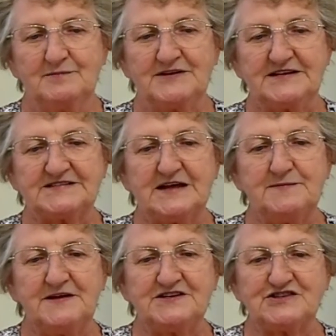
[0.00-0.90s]
But as I
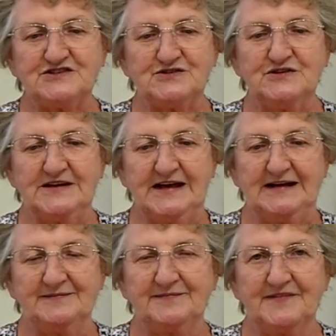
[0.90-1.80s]
mentioned earlier,
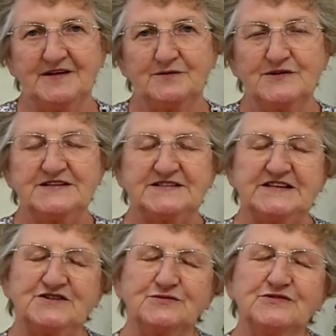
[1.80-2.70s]
we
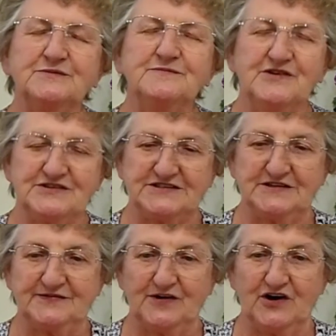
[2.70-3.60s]
see too the mercy
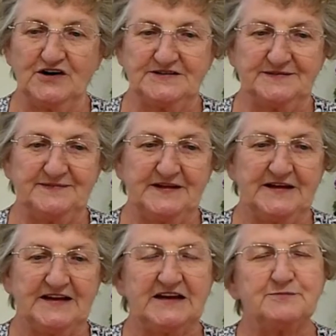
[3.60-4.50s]
of God
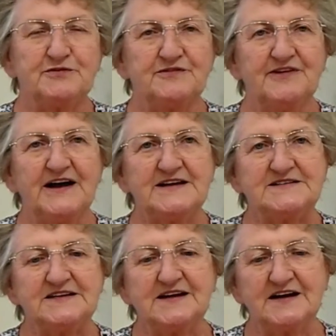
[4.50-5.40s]
in
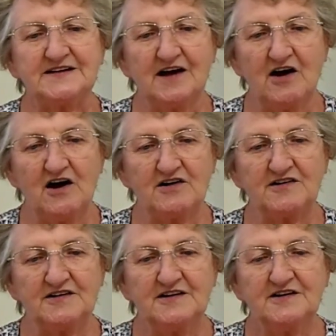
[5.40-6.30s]
providing an ark
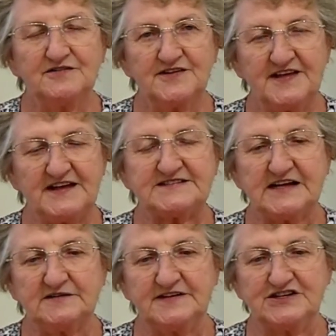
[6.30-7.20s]
for their
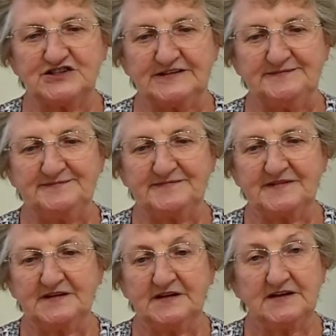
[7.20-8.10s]
salvation.
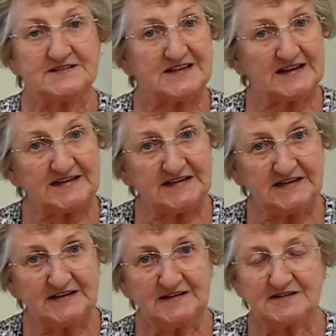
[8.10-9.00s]
Sadly,
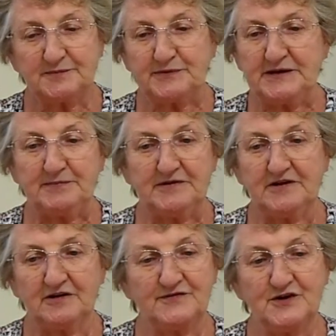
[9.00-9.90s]
the people
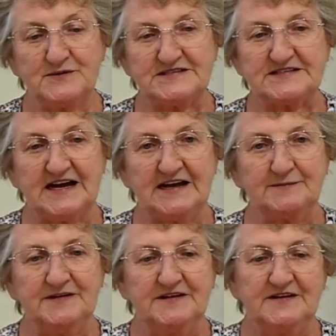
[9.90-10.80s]
of Noah's
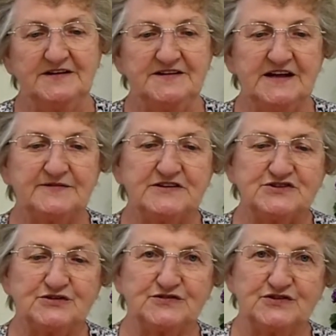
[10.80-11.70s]
time never
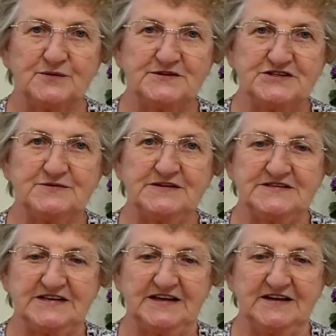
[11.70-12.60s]
took the
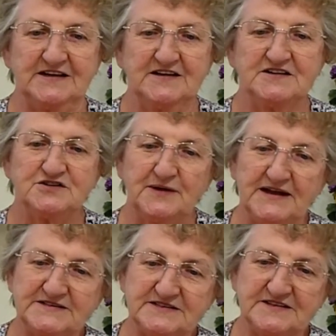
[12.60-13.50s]
opportunity to
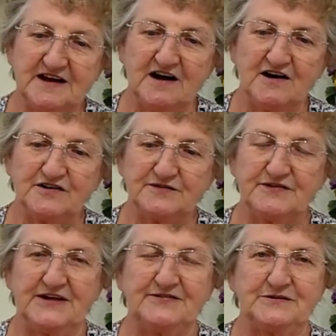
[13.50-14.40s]
enter the ark of
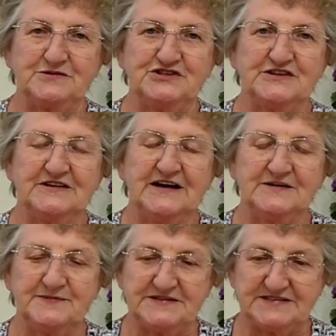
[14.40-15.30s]
refuge
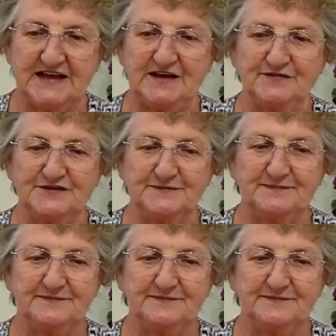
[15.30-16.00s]
and be saved.